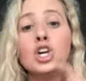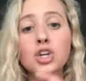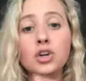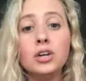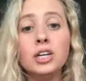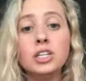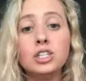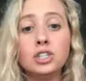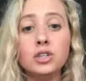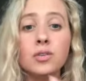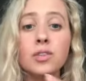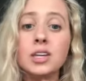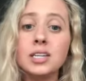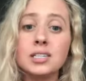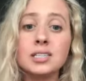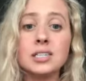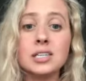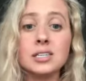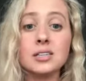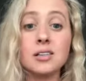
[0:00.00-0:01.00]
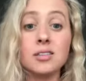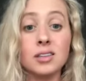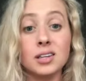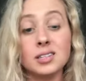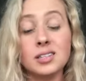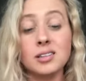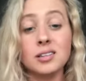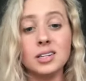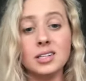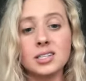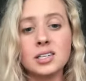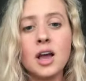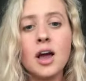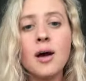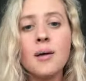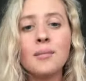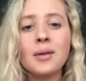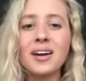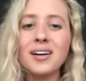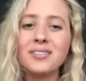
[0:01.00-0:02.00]
you need to do this, this, and this, and this.
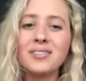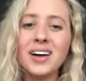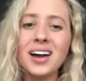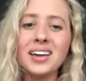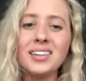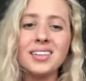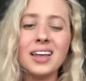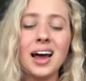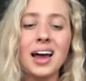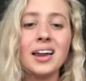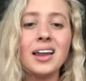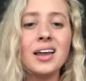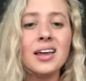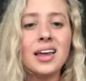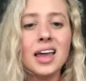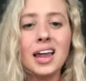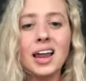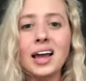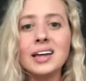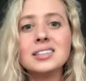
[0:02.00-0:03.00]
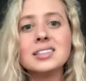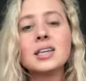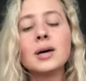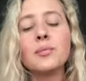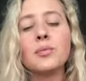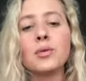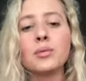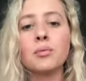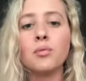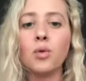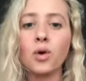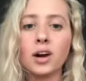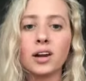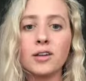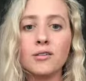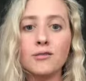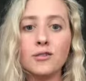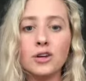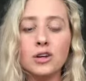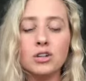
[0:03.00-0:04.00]
But I find that it ends up with more
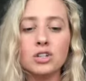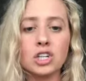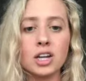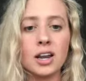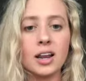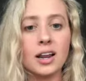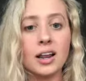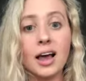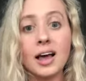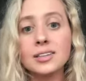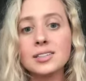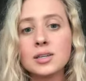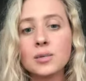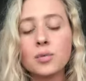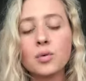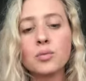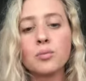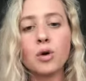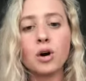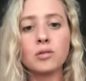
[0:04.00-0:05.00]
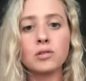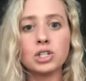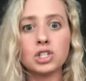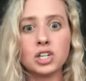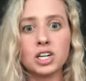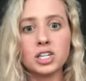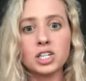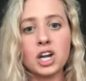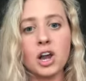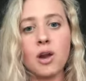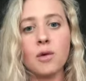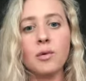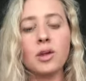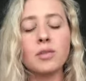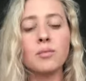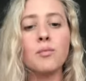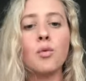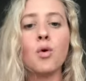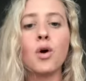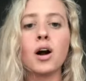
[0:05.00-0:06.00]
confusion and it ends up with more restriction,
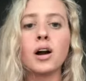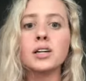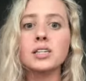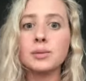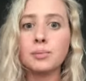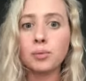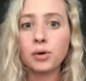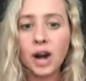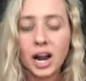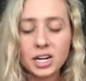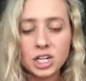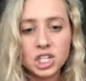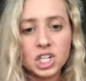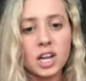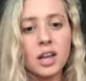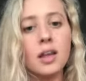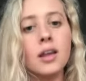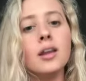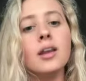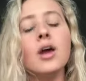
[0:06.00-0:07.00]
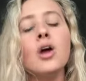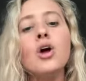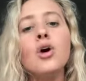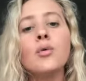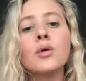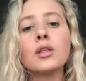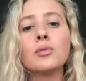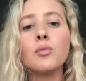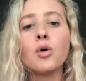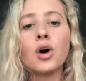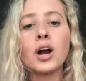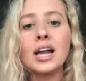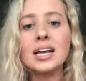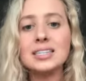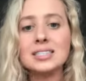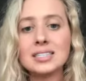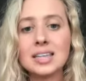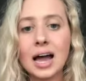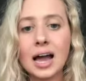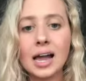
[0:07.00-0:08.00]
with more depression, with more
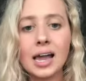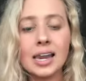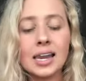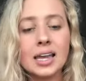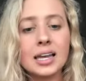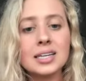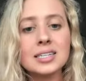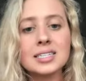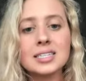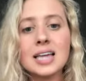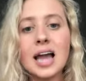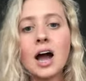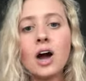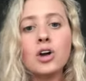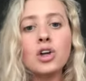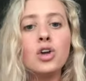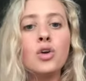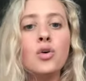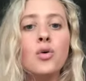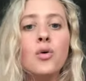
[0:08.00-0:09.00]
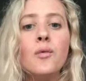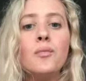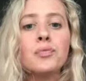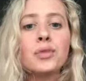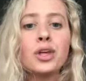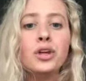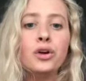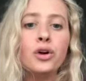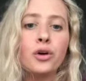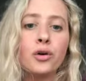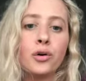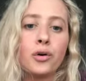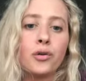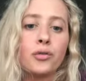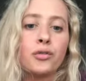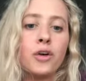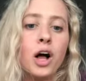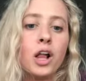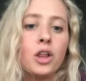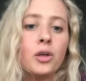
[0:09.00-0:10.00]
anxiety, because now you you're
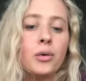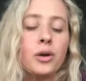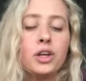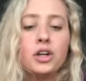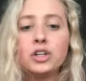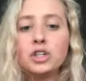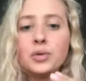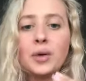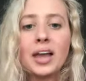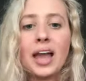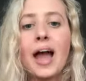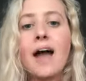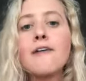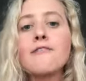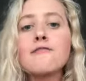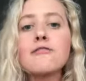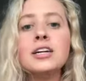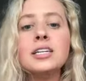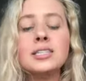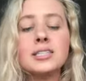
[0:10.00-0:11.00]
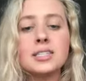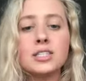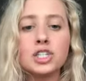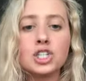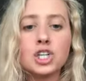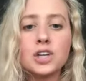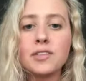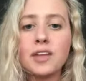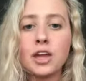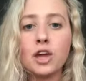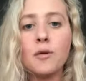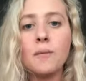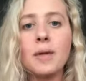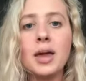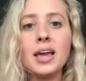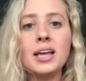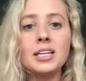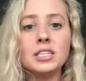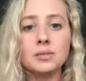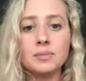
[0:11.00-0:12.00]
following, you're doing every decision that you
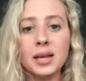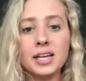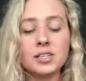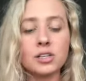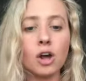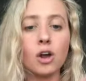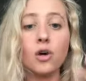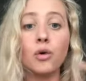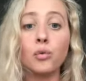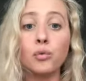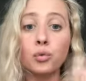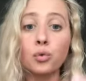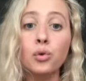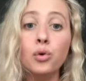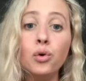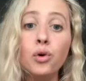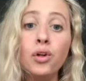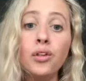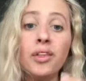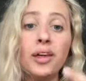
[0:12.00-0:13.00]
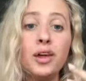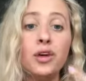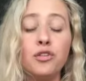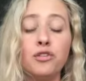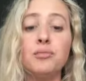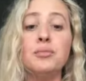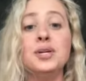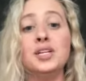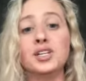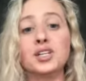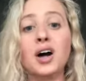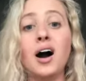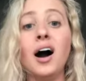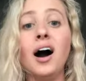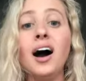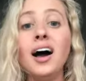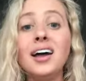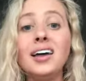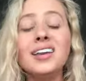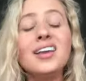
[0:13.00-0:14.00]
make is based based on a rule that you've been
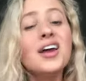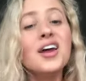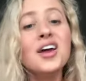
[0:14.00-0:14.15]
taught,